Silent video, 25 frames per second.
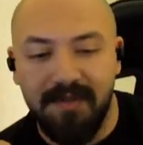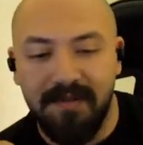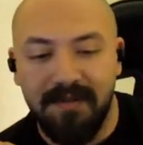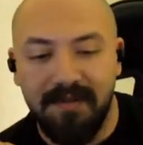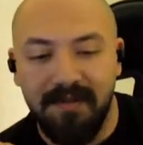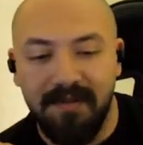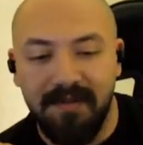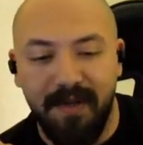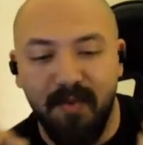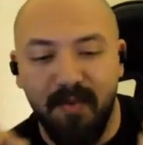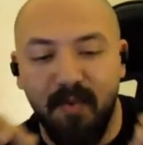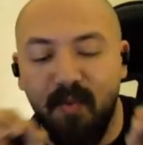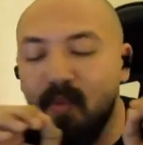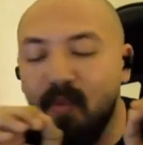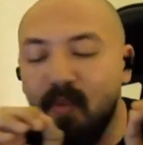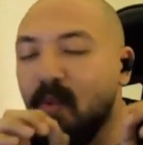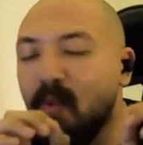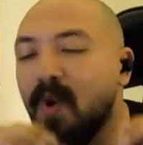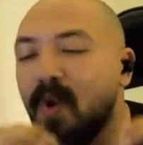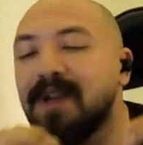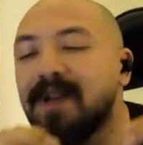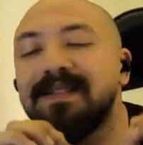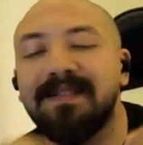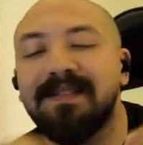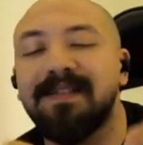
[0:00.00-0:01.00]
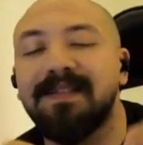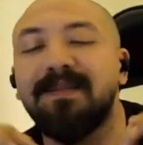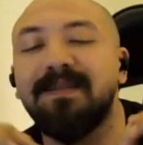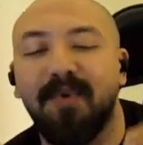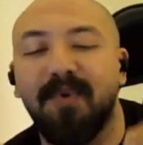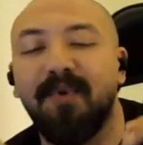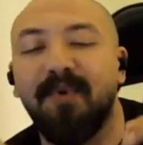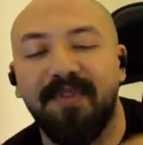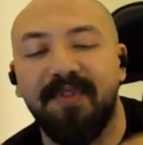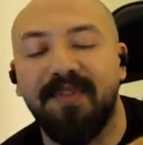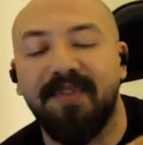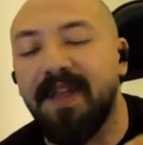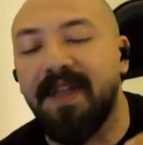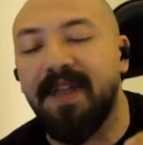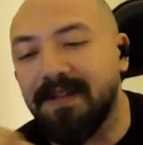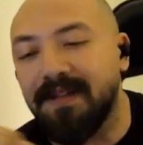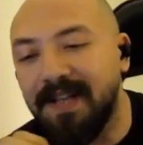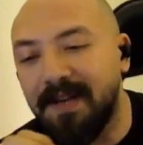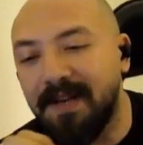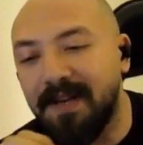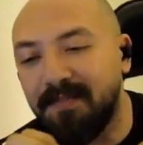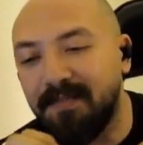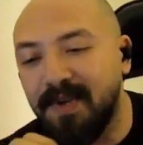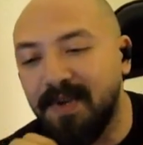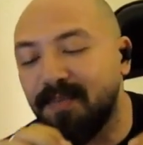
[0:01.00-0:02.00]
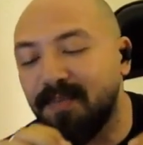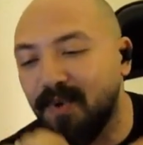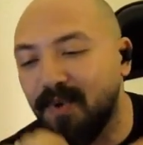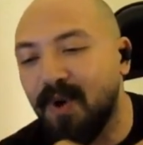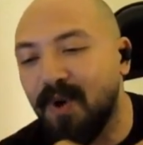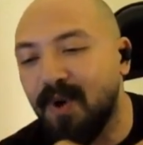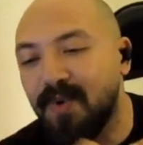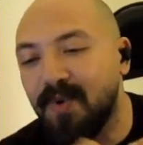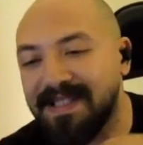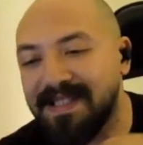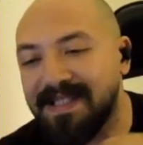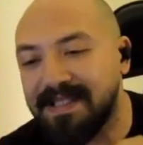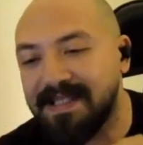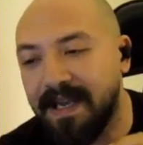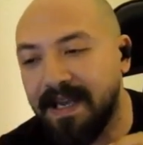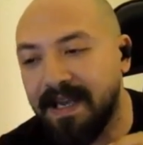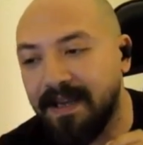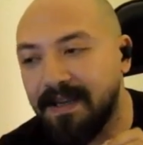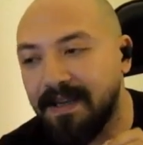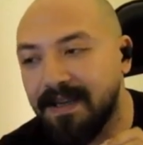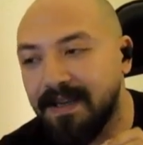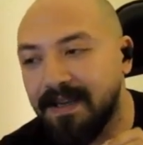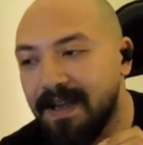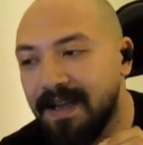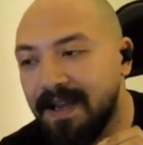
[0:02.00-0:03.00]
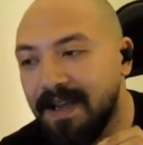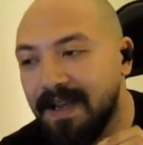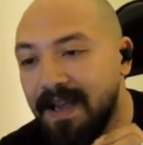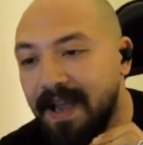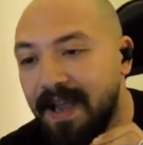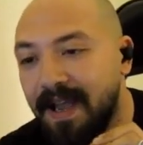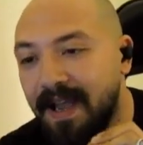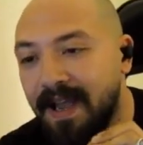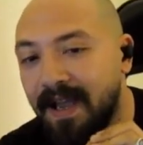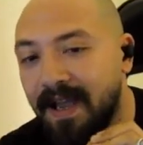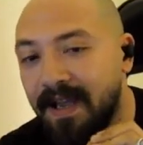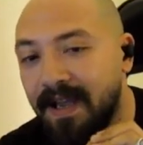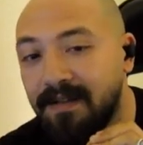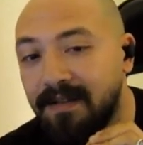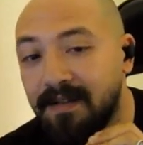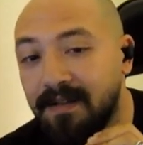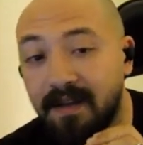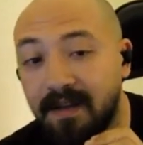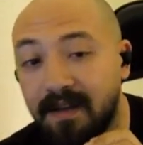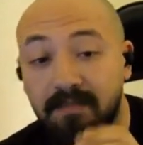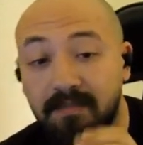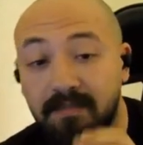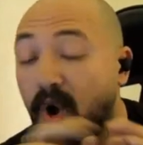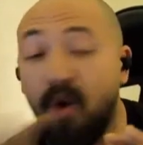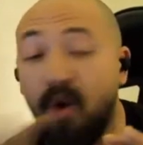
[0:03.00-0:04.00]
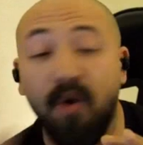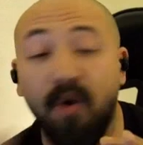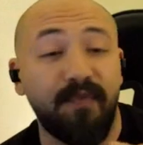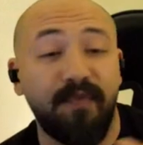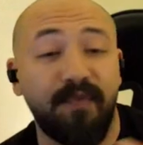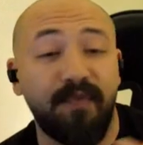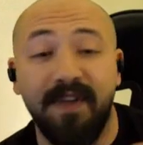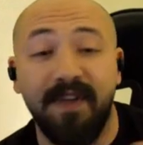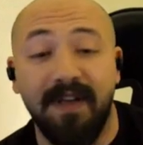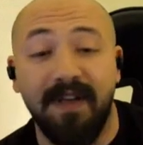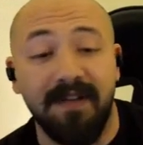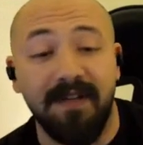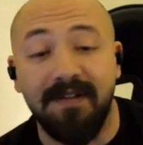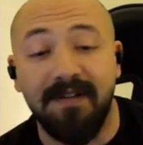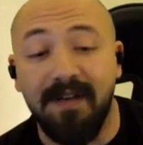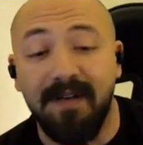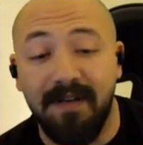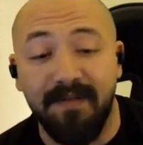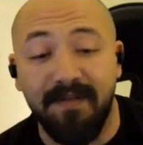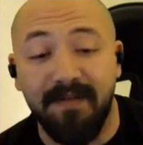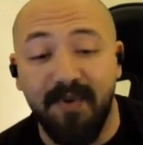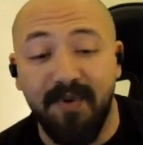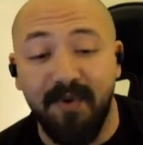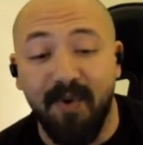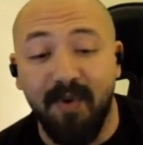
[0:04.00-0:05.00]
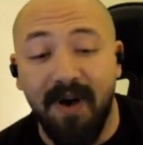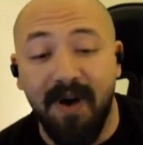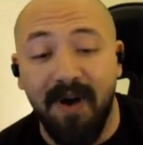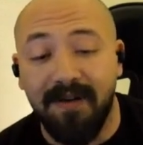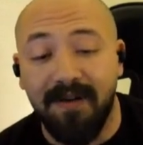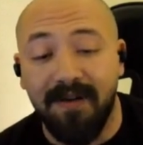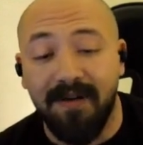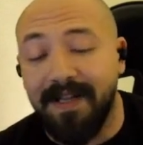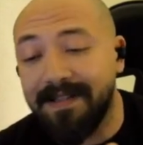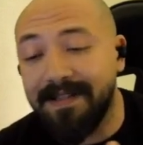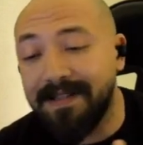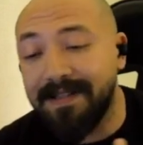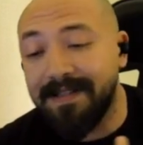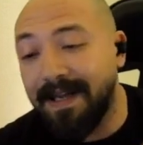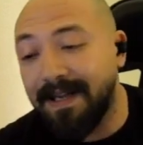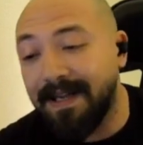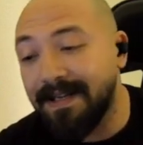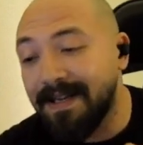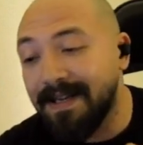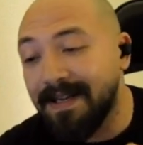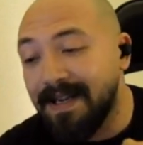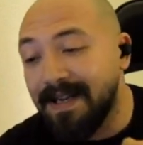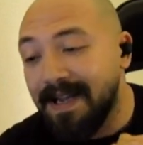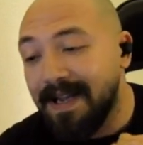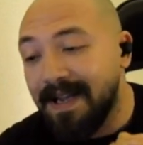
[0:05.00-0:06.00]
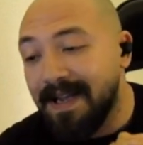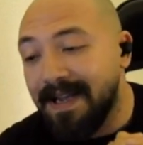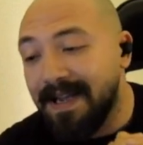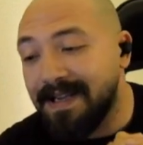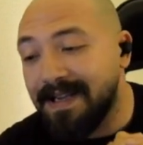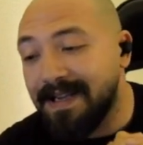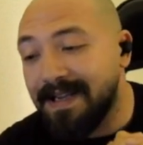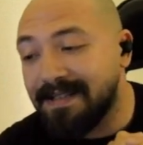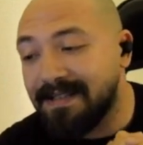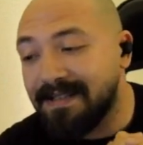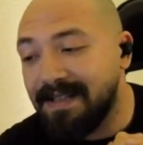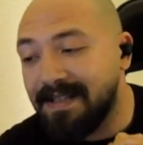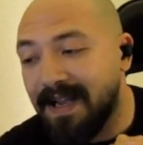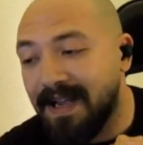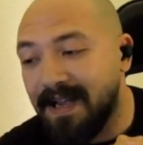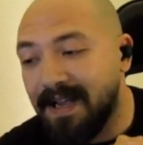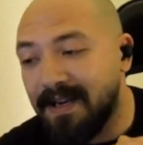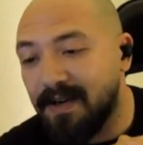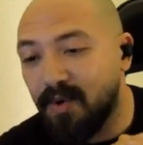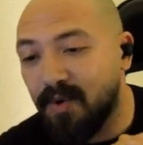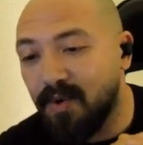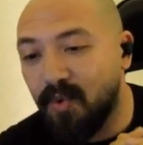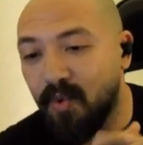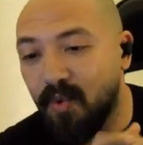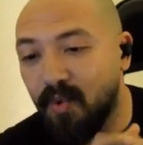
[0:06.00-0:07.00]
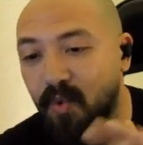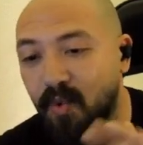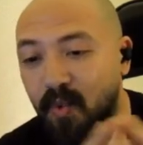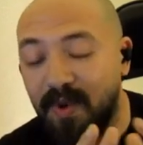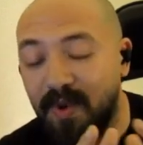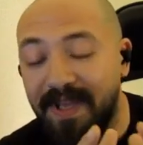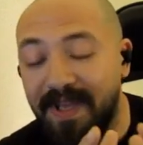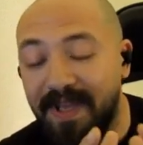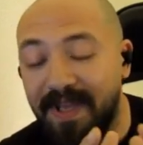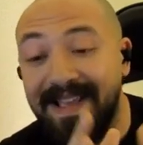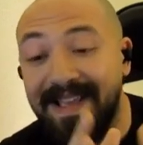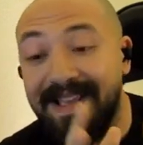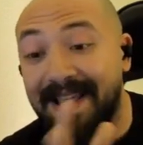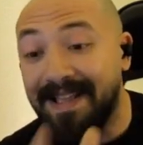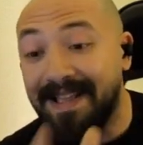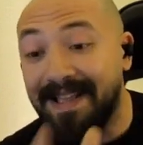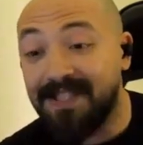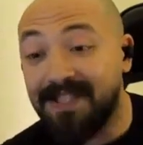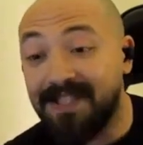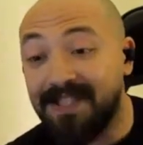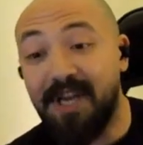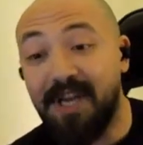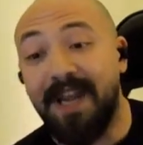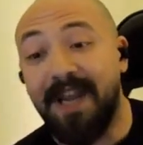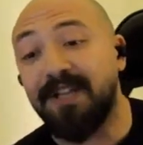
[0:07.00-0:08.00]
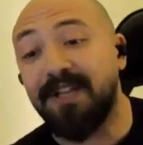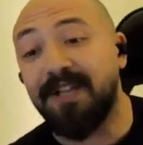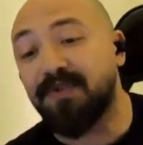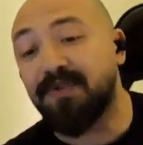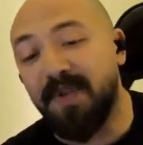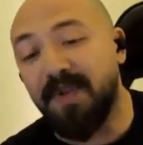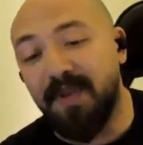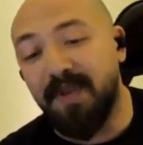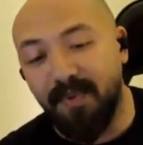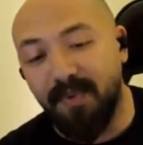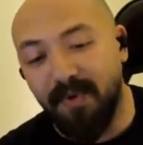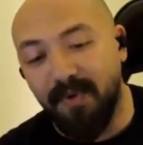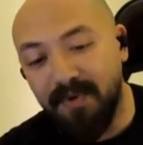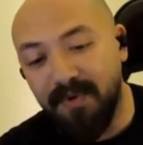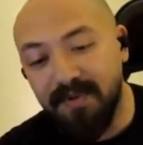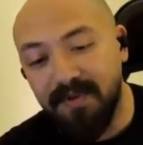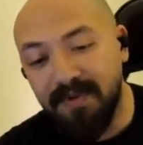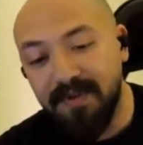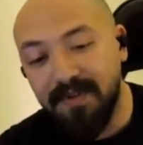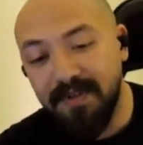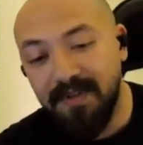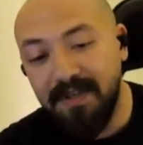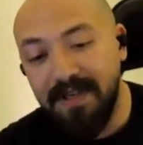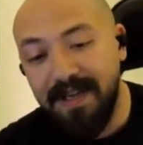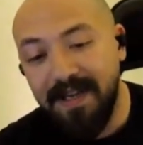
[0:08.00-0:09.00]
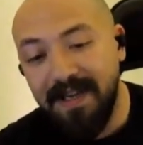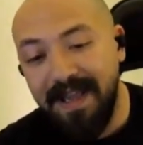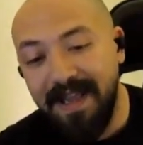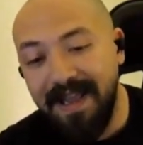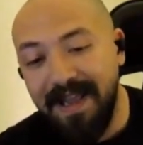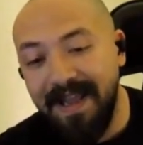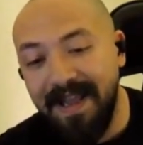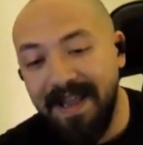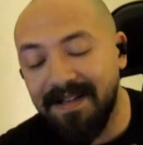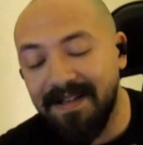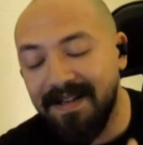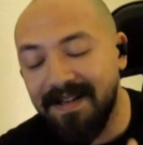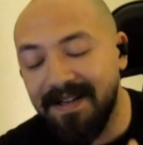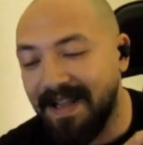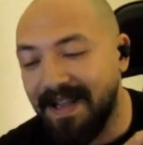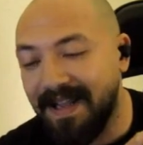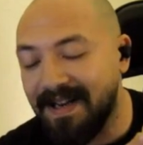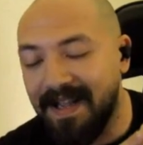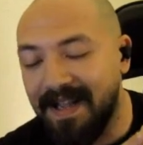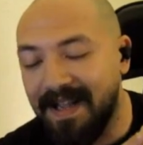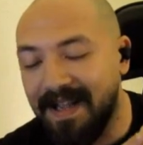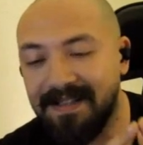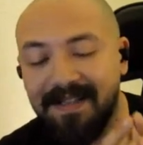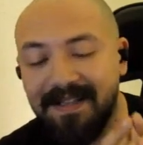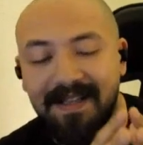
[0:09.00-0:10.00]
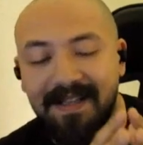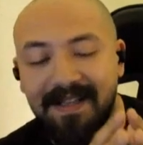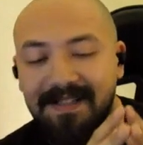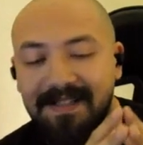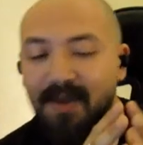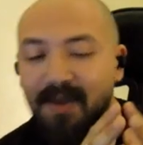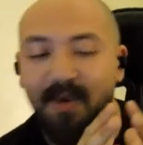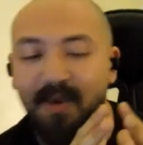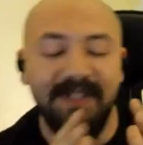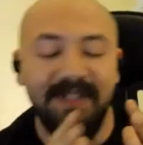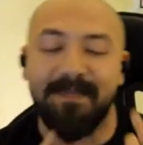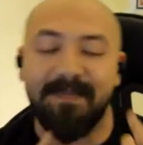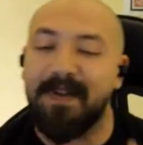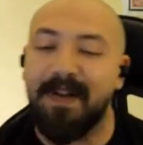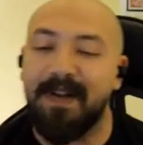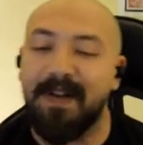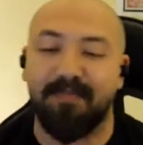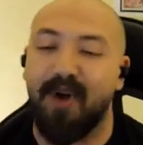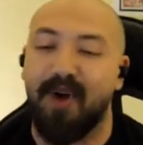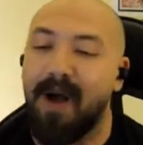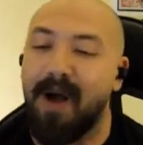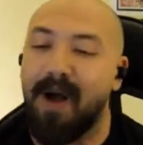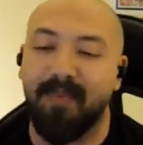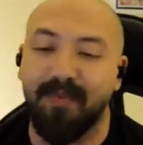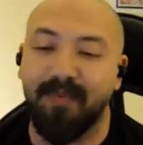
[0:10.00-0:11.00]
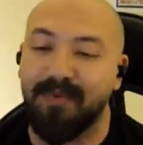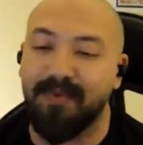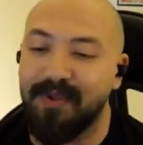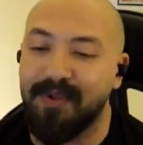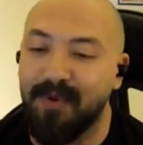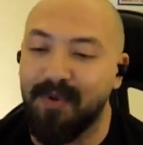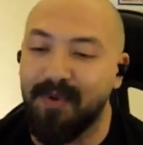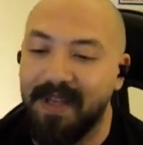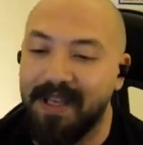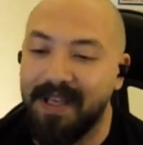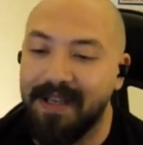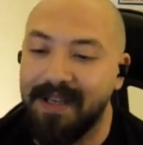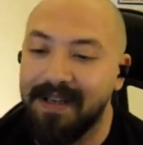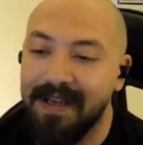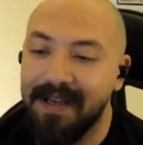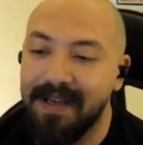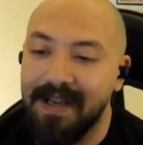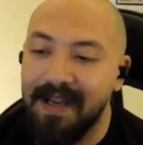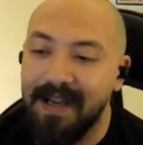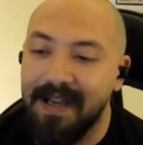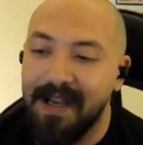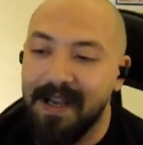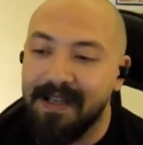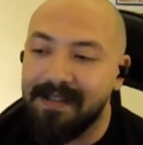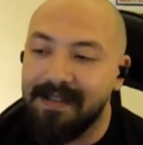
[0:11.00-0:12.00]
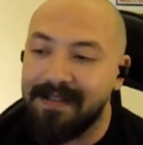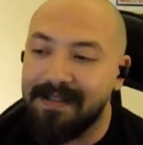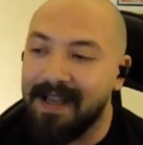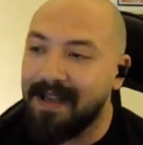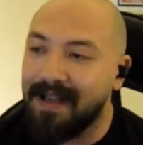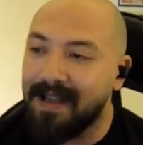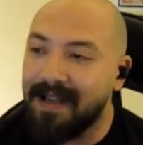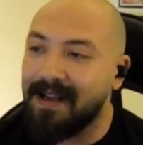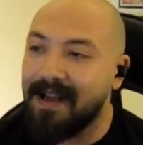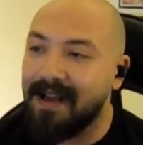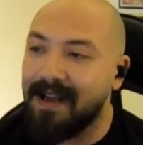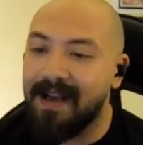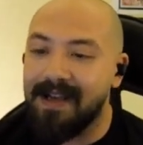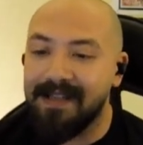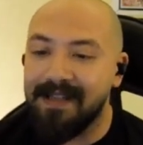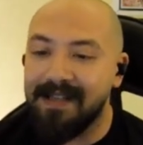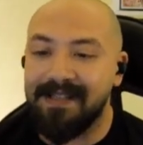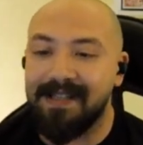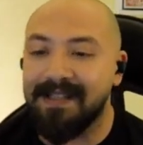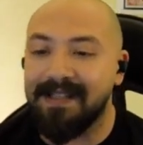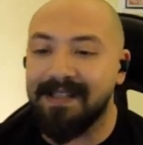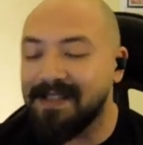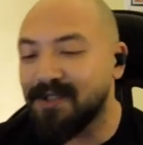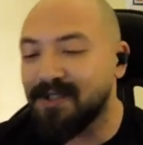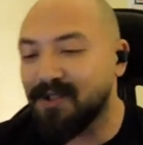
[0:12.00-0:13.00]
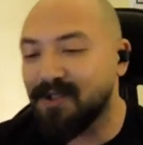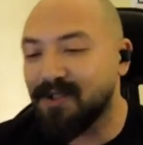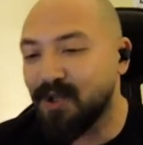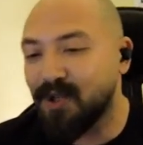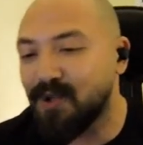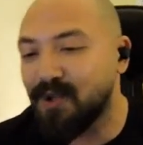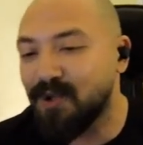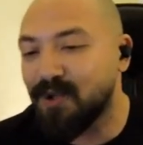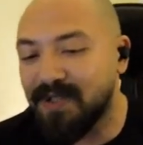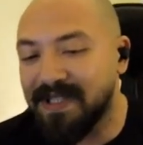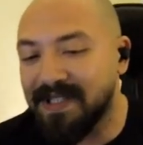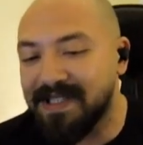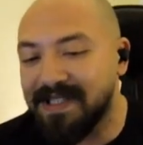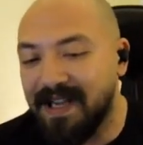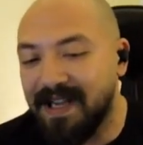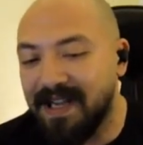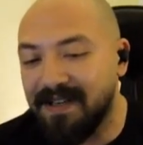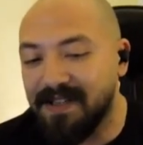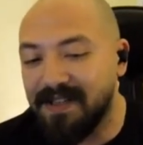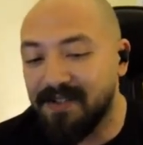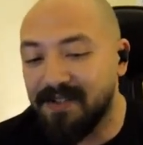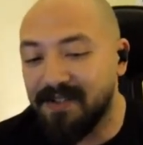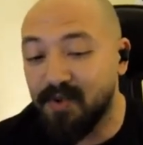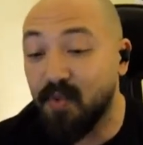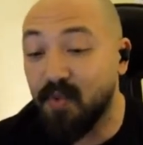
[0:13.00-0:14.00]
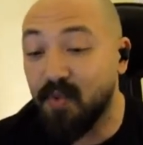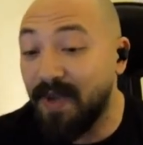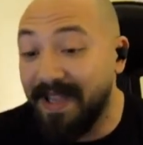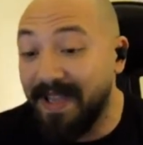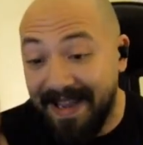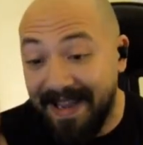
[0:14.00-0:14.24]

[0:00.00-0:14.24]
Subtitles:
one simple thing that people always say. And hopefully that none of you are like that, is that we can change people. And it's always been a problem to me that us as instructional designers, we can